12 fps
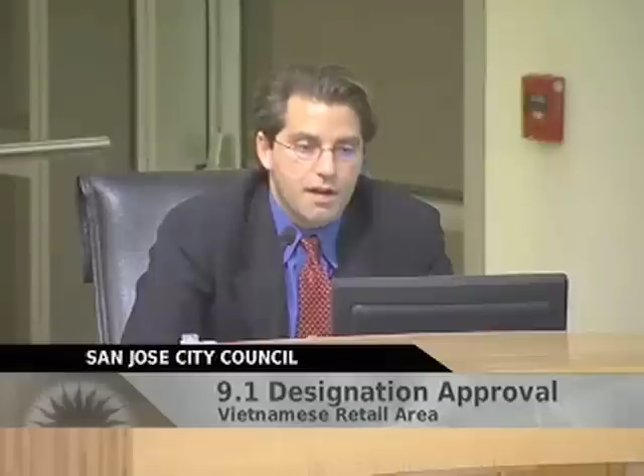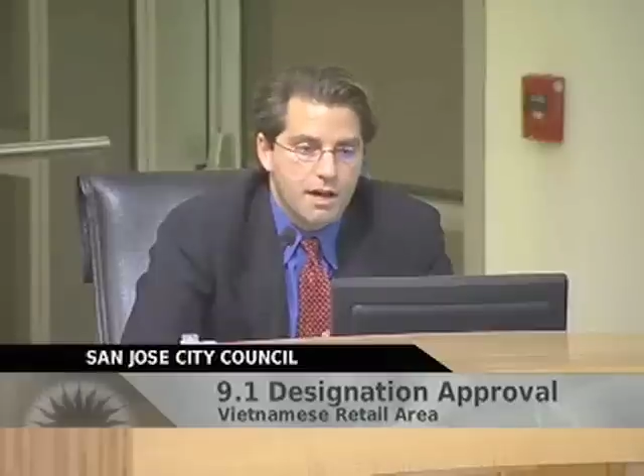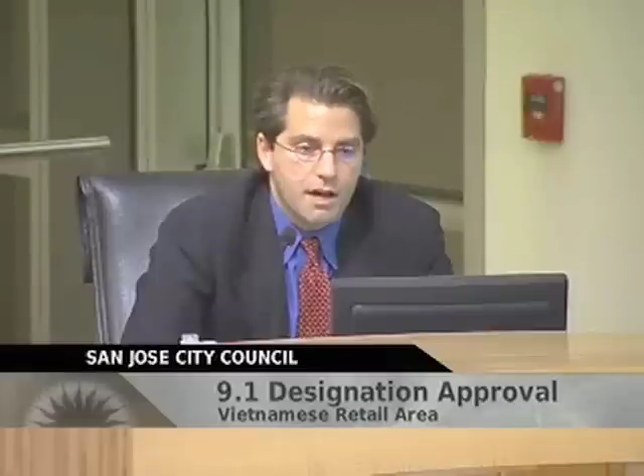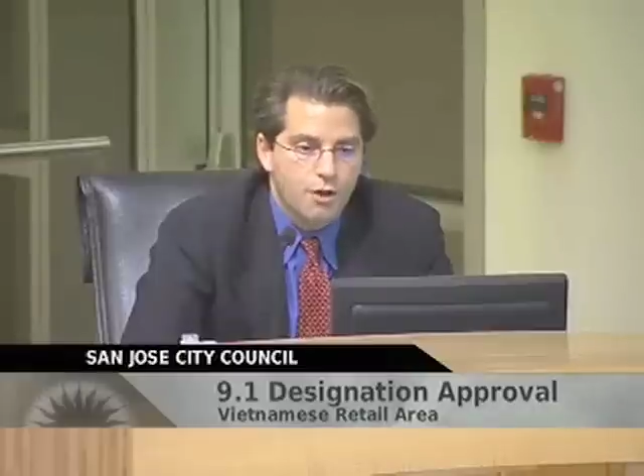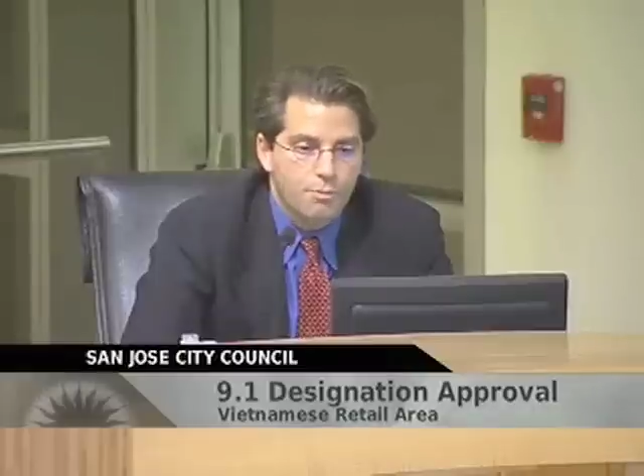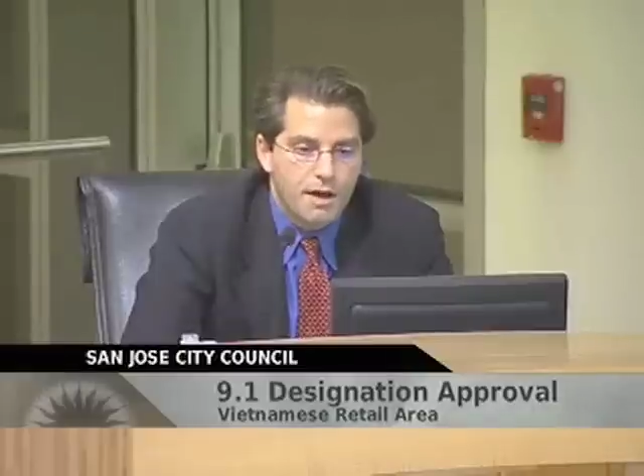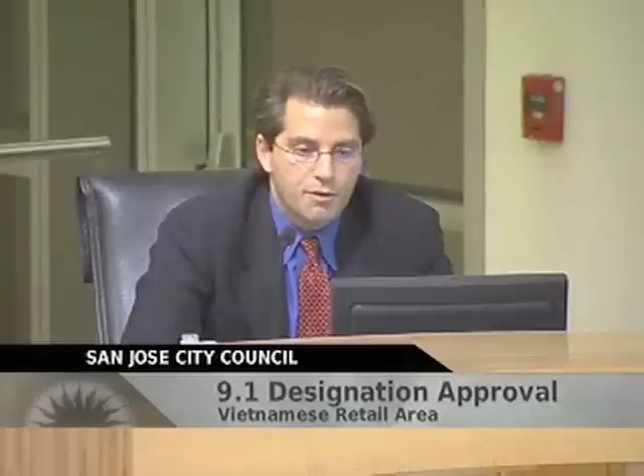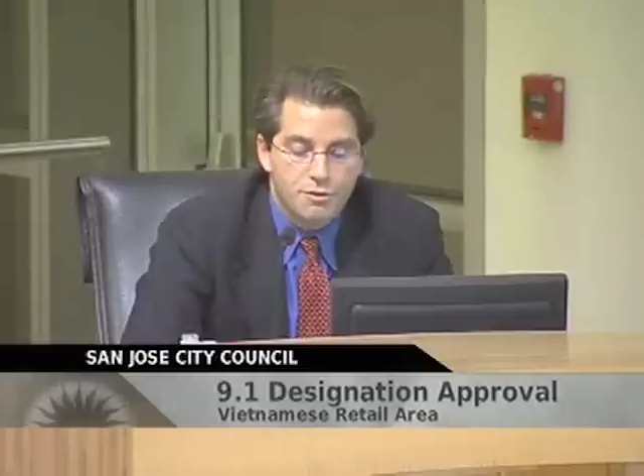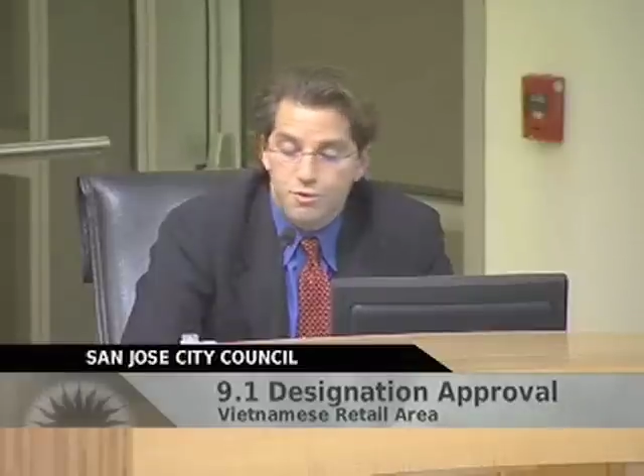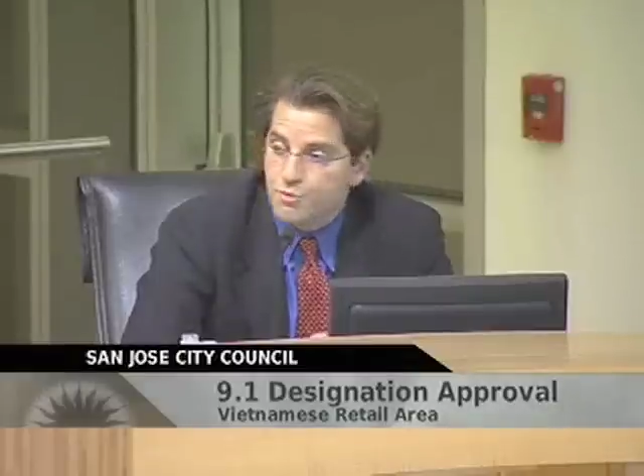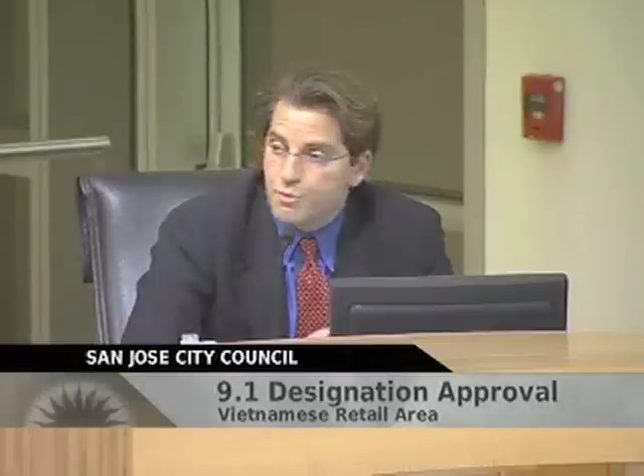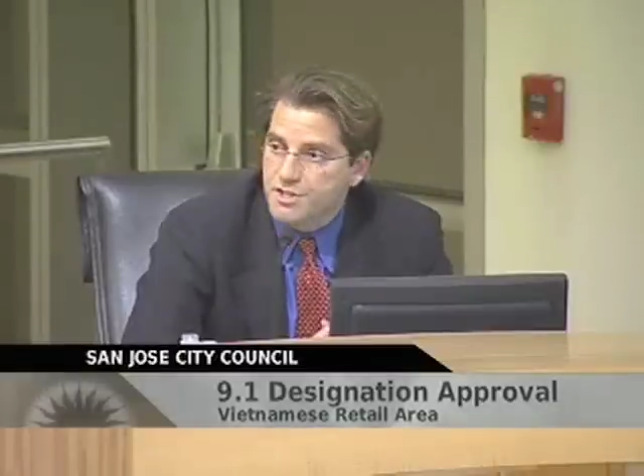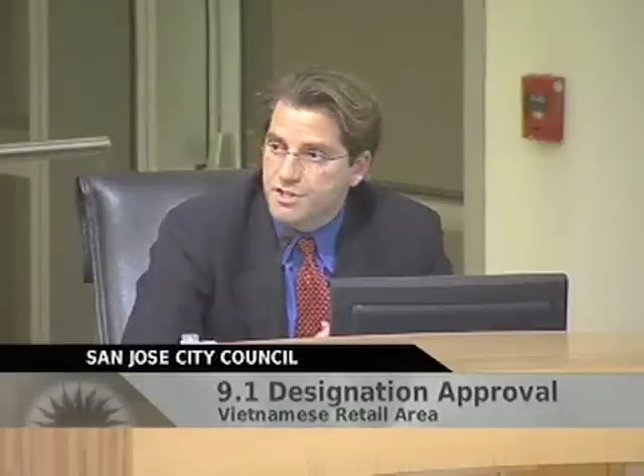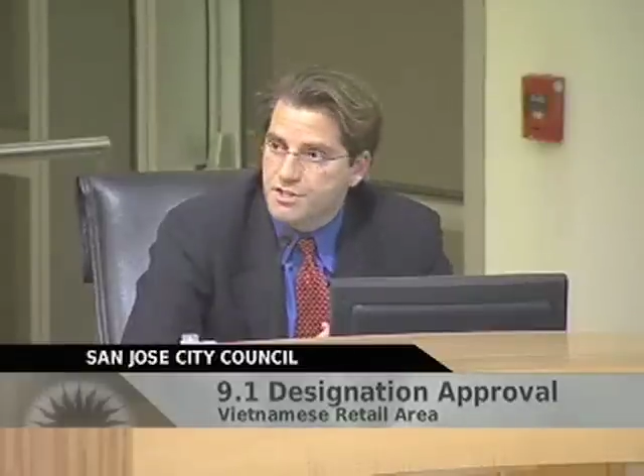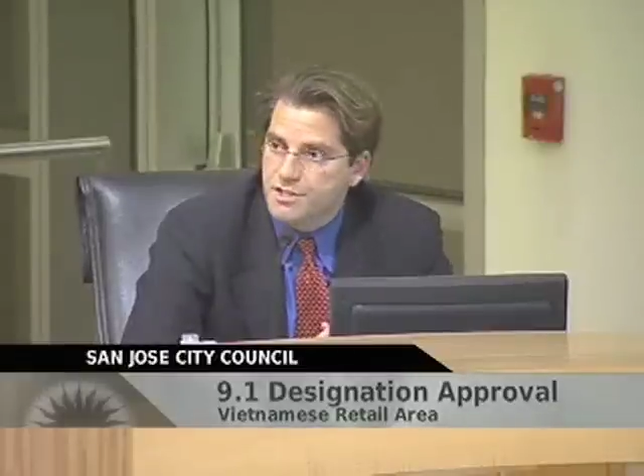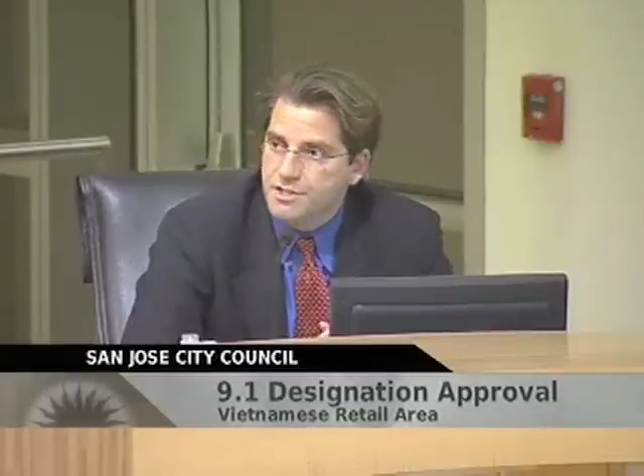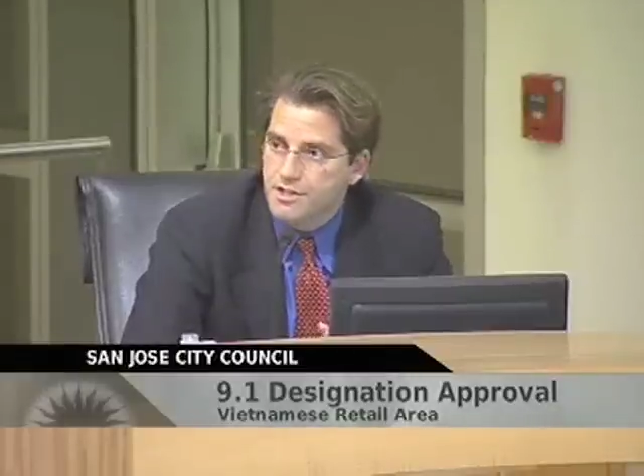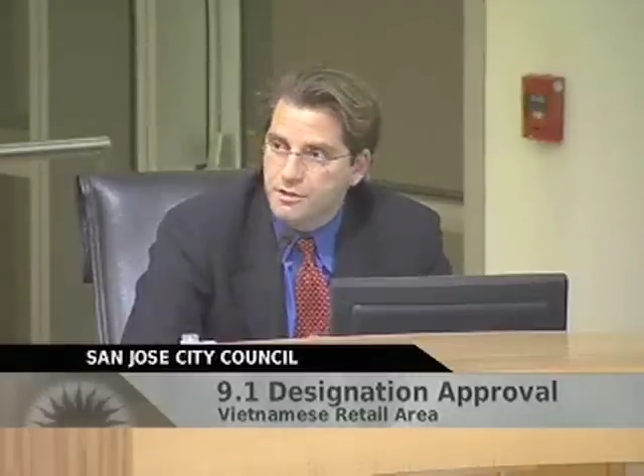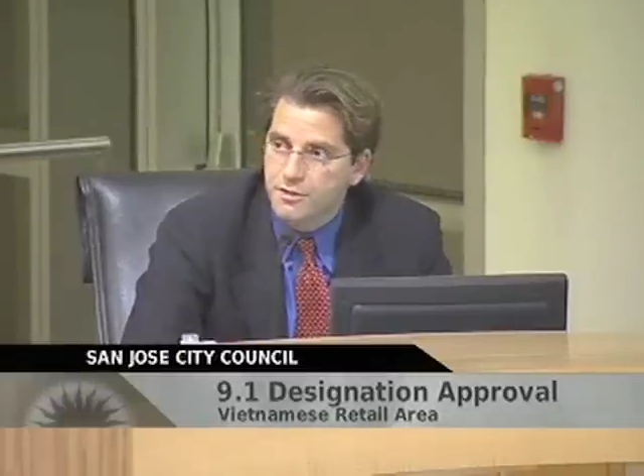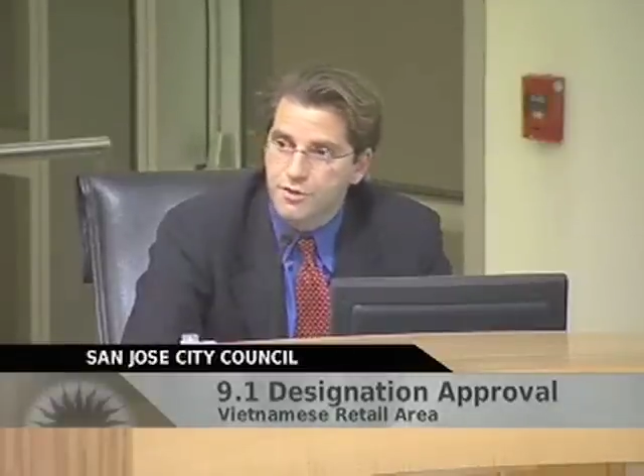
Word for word: help out those residents